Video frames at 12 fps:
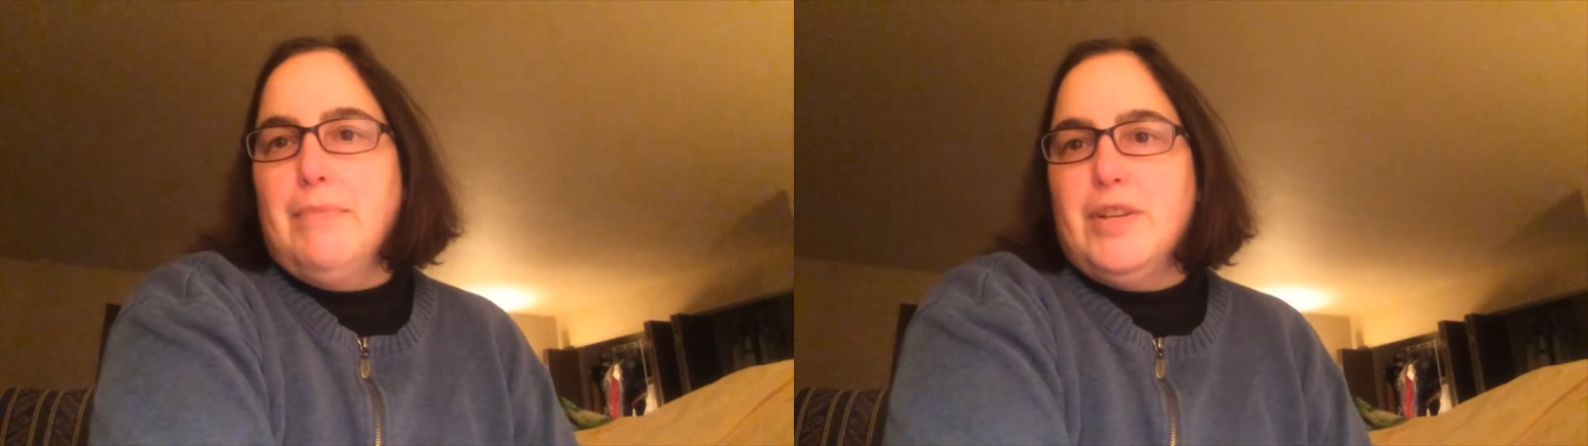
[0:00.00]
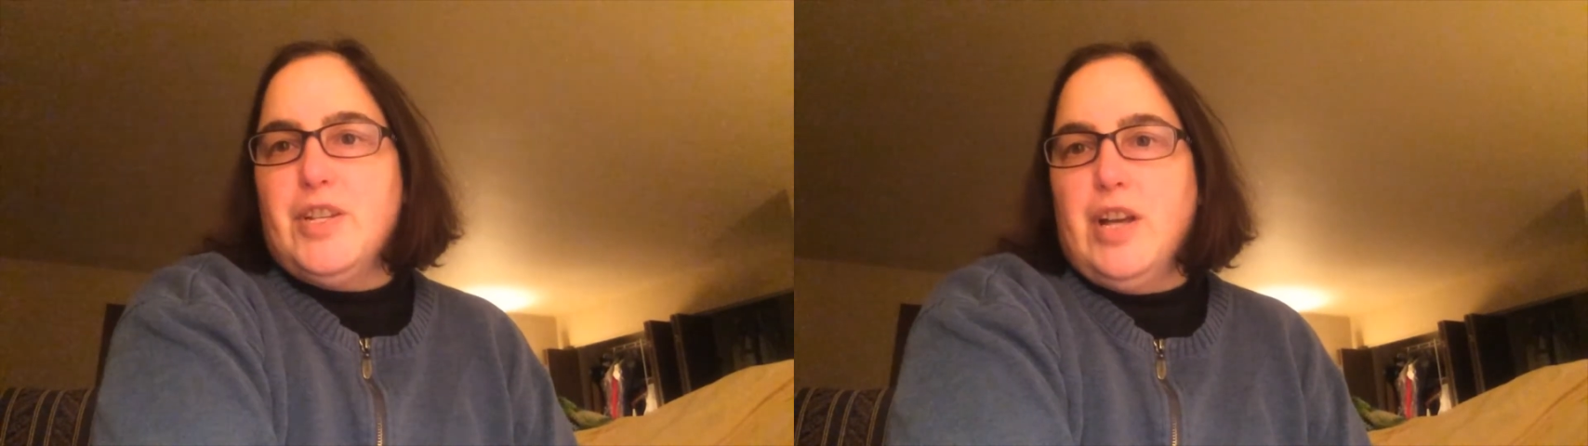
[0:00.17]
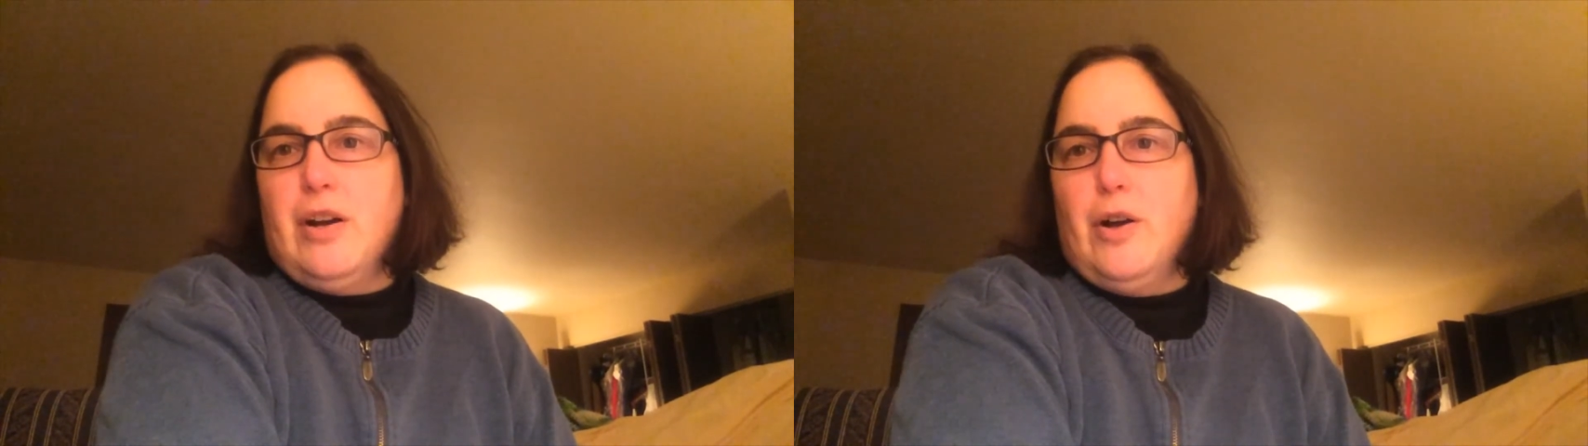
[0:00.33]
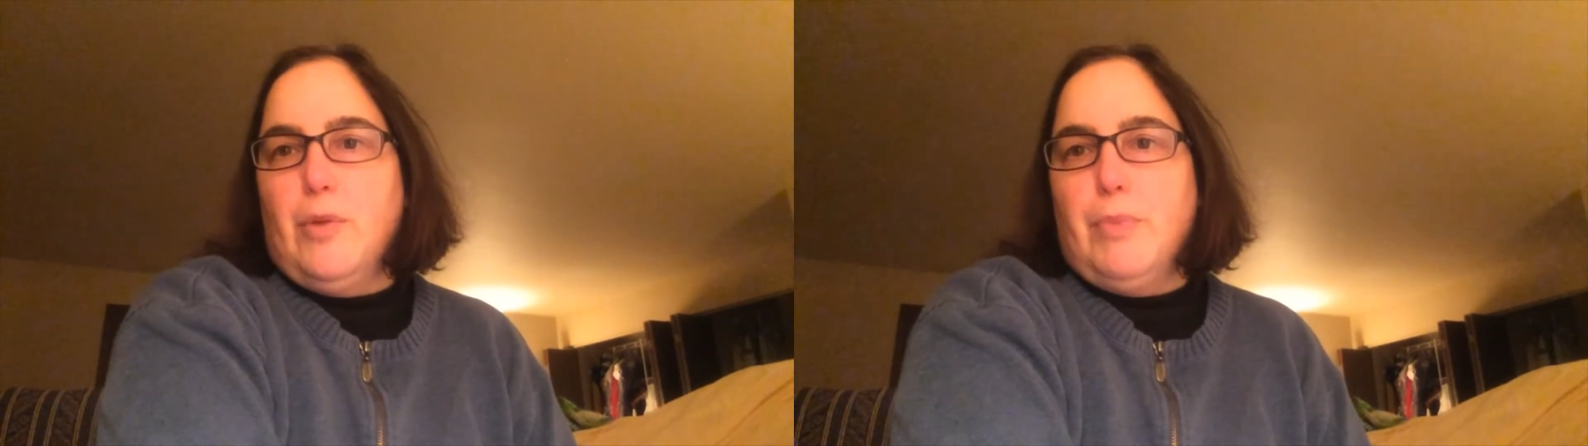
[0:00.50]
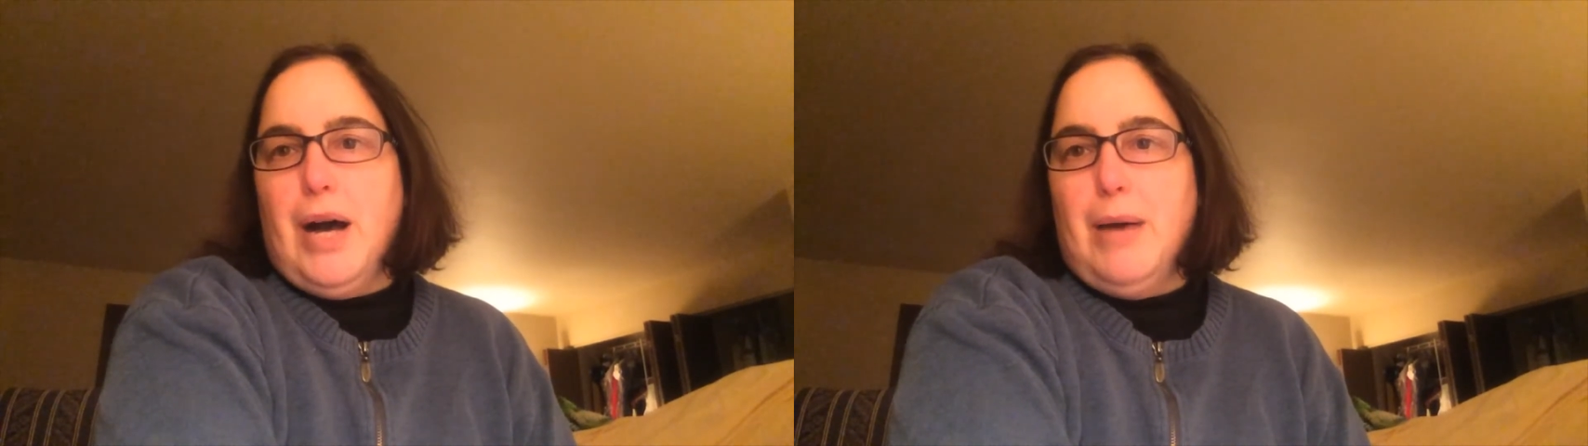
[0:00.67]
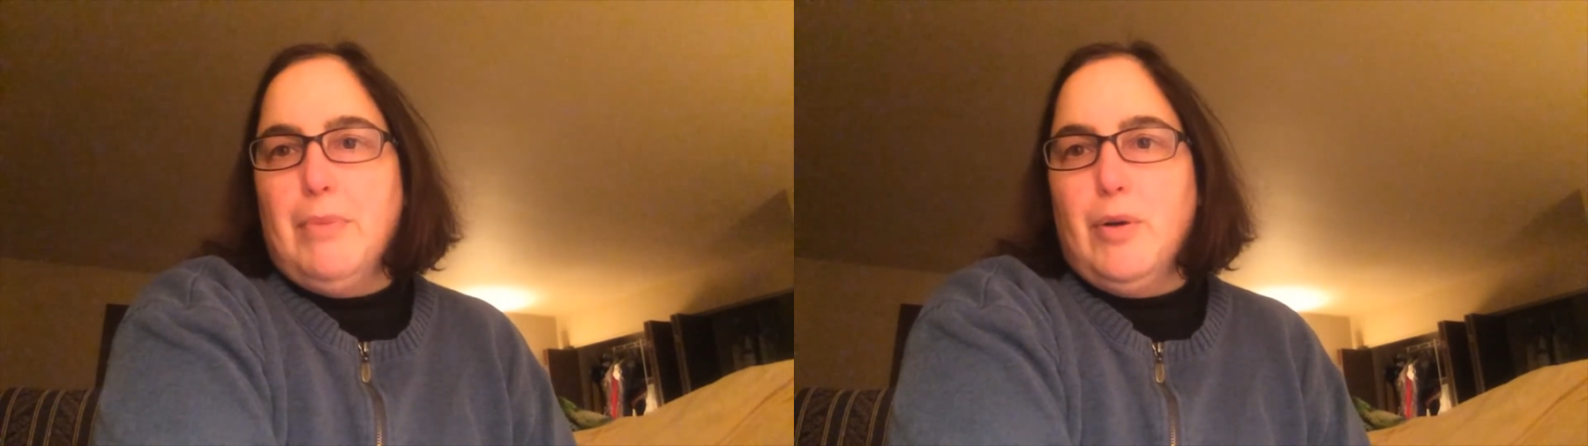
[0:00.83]
Michelle
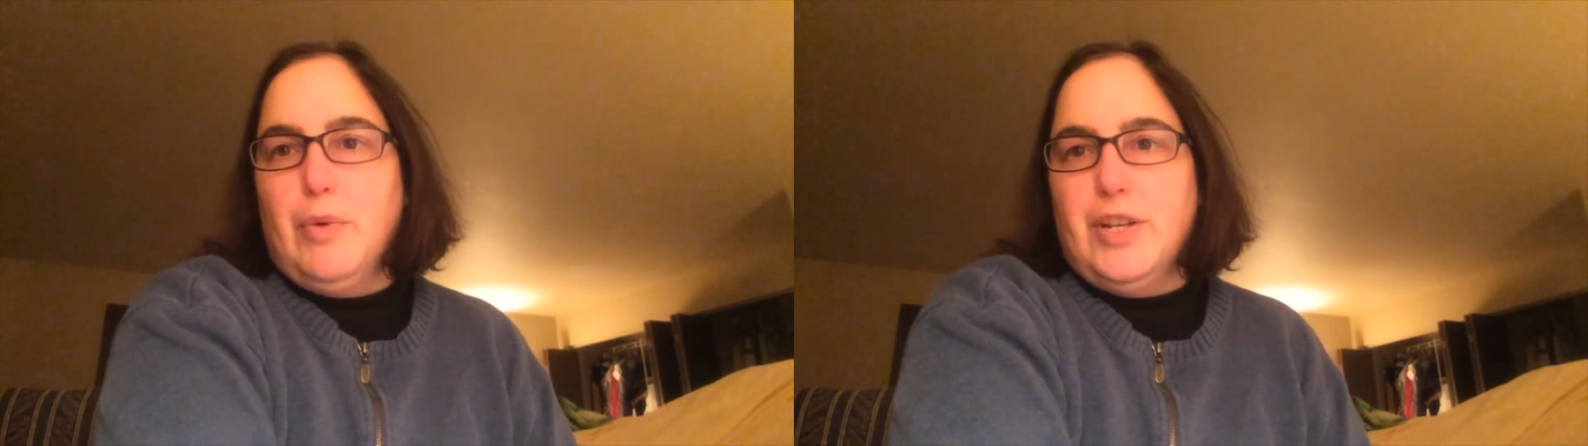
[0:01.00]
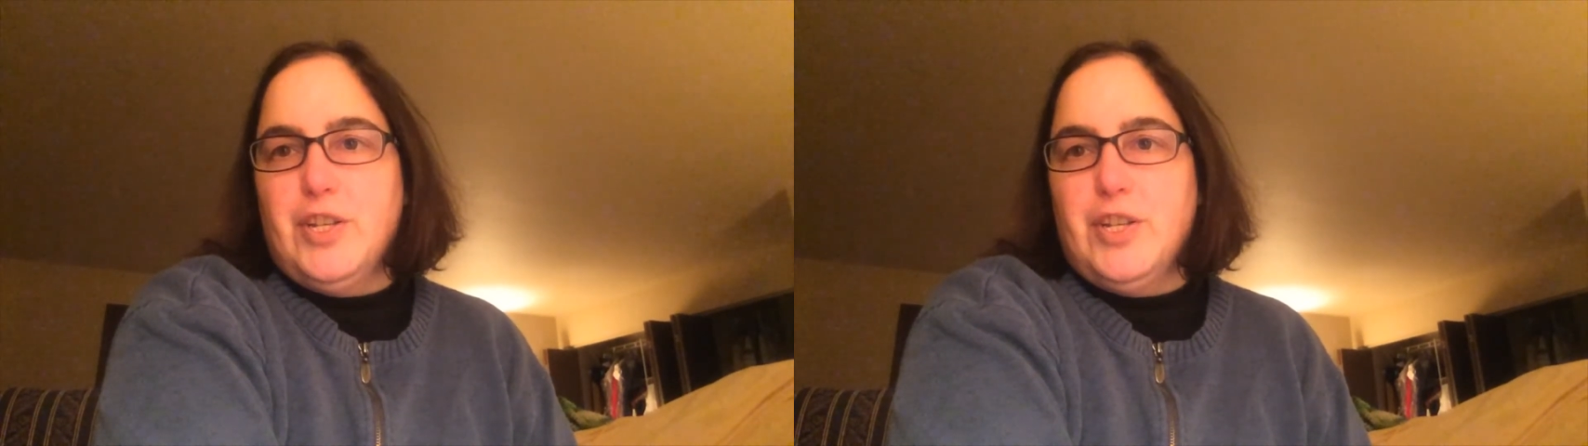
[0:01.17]
Obama when